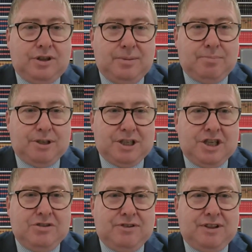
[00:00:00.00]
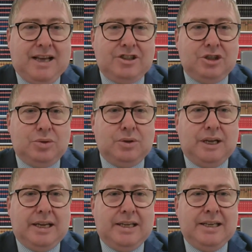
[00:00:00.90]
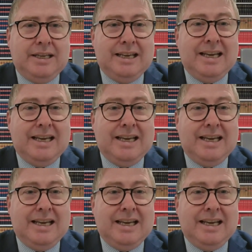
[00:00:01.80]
to the procedure for that shortly,